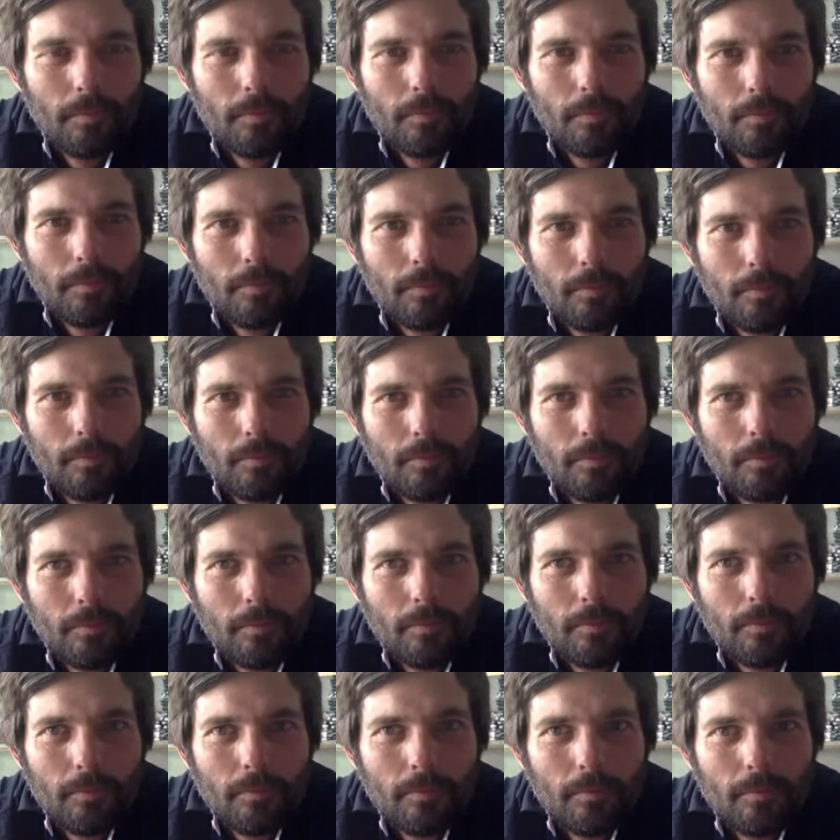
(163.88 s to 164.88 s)

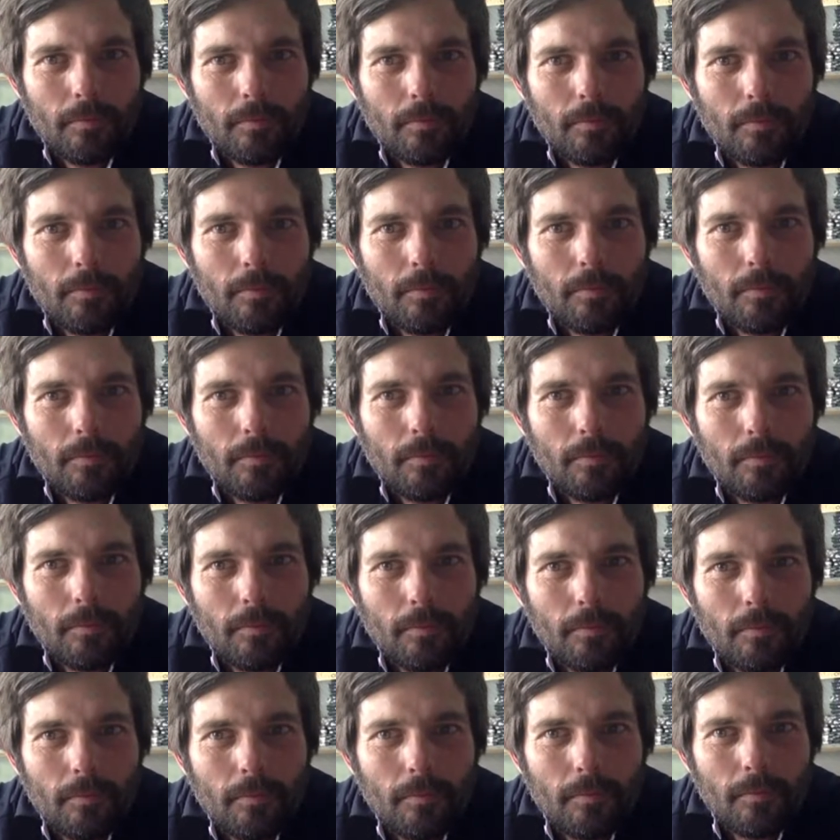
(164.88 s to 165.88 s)

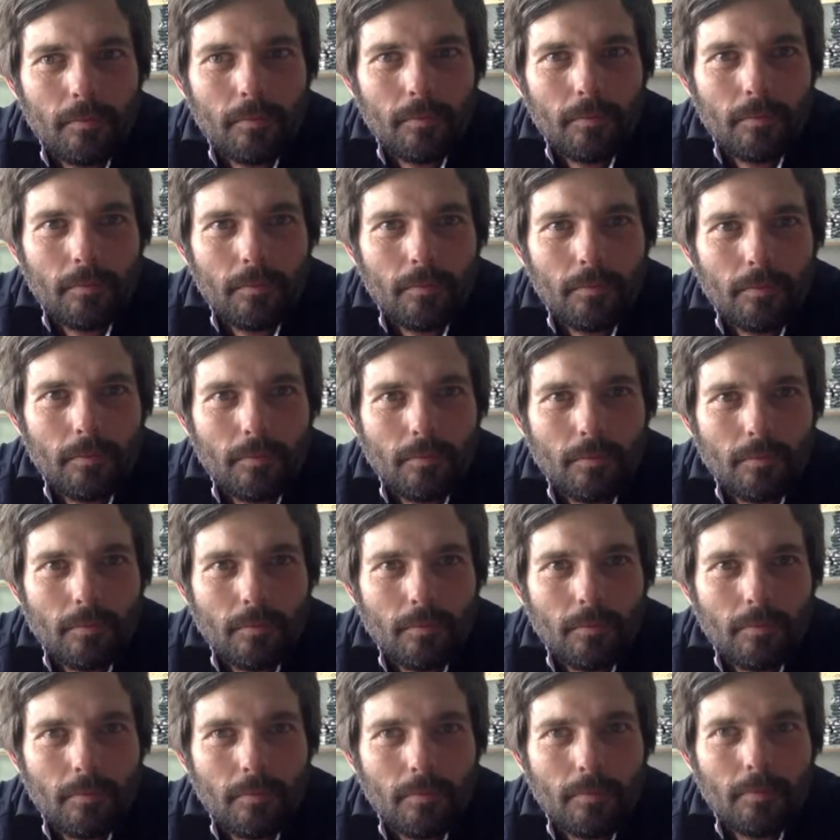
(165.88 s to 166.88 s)

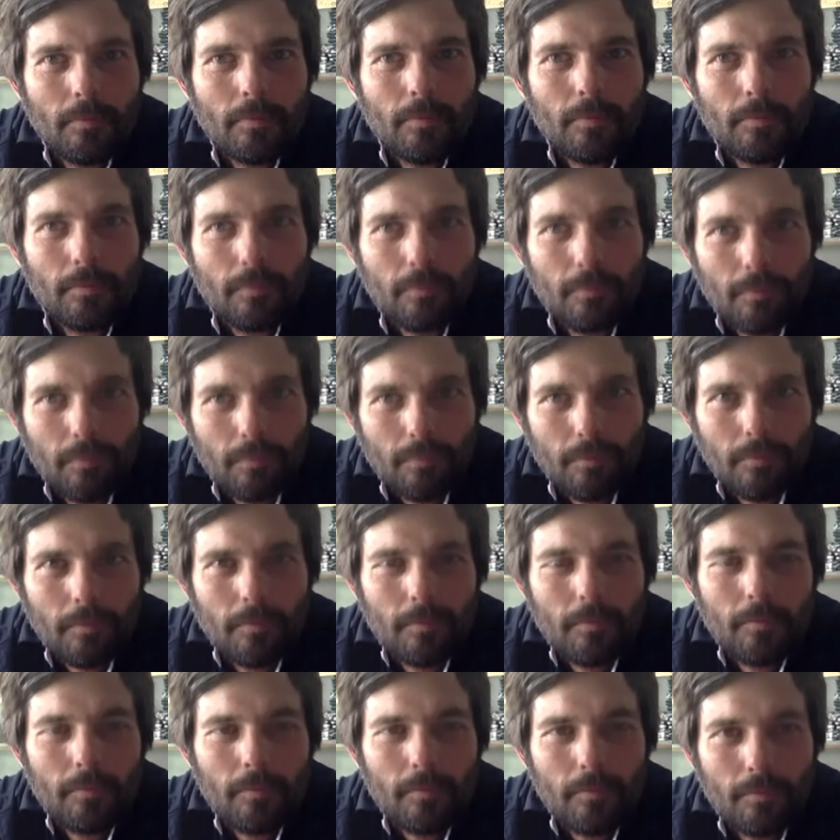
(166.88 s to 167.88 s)

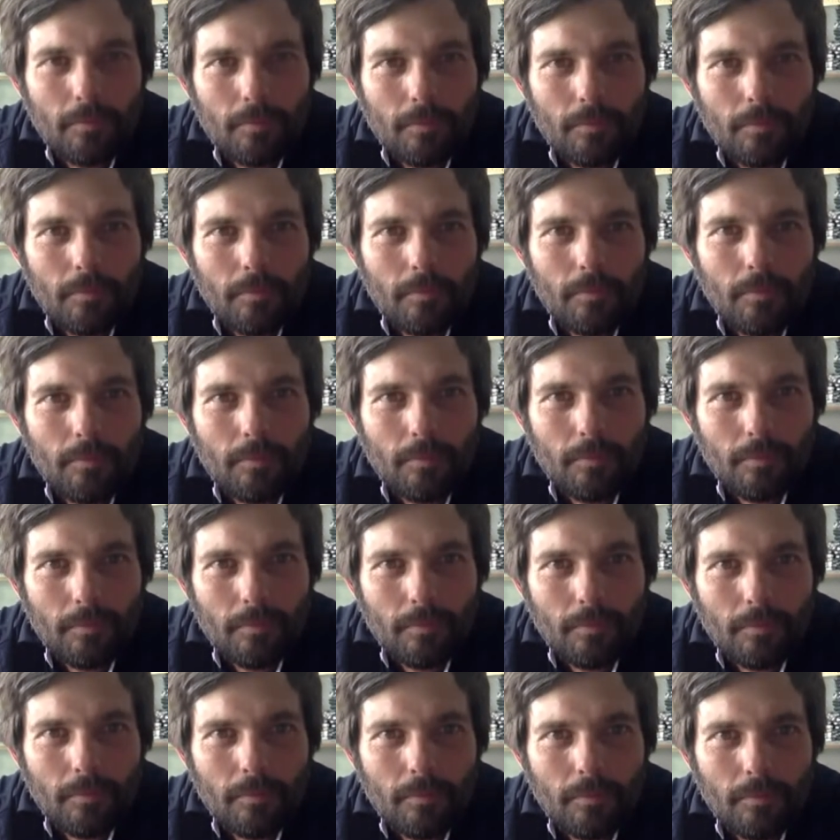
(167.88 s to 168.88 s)

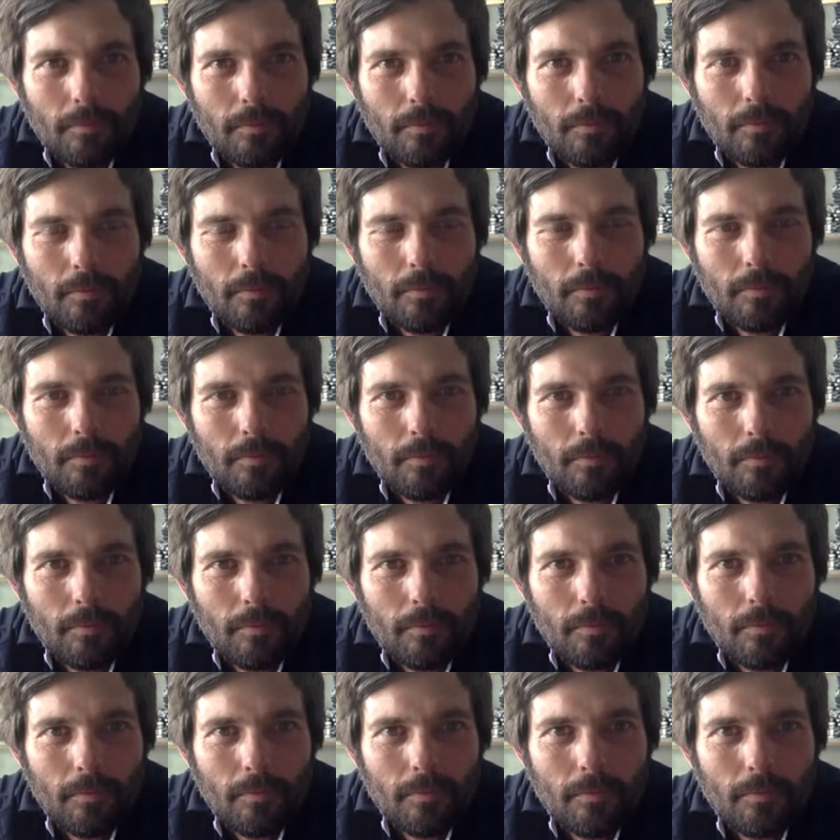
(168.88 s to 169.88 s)

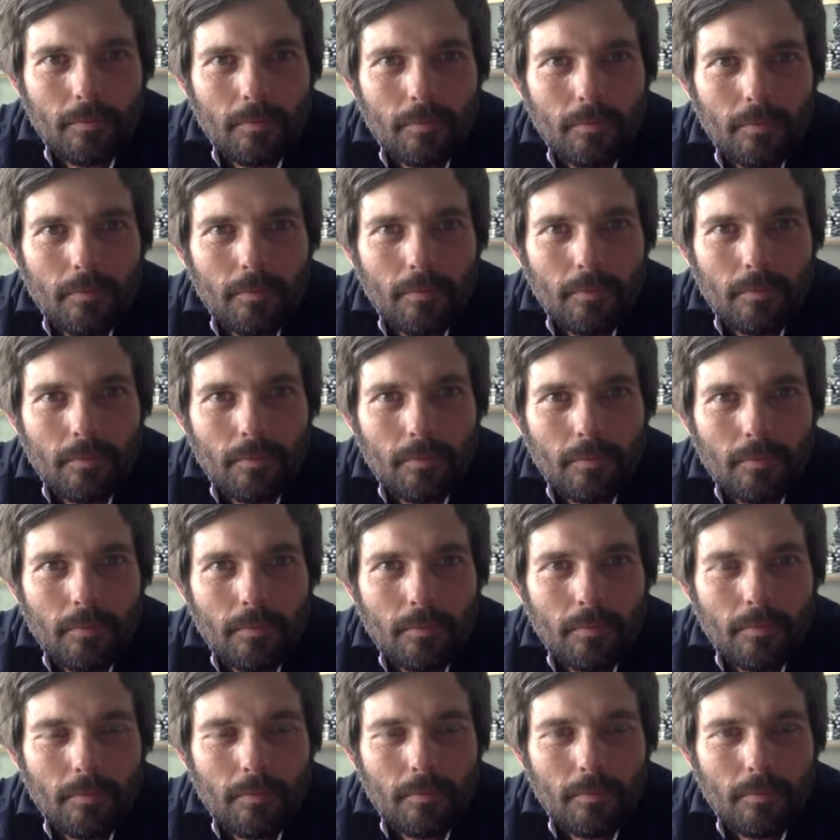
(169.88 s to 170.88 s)

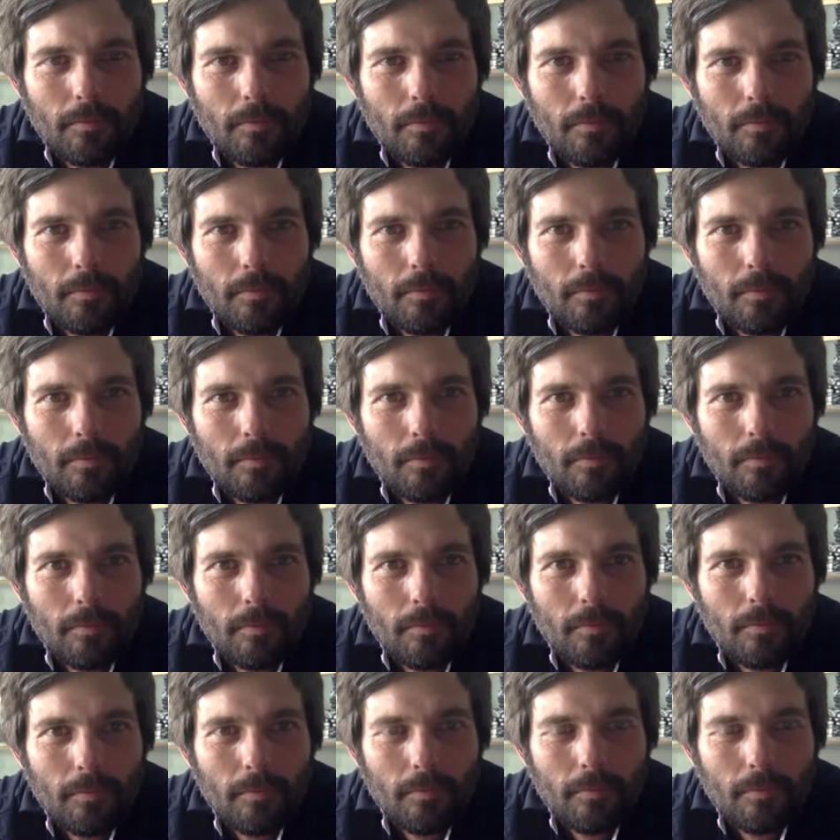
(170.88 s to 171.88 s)
(not speaking)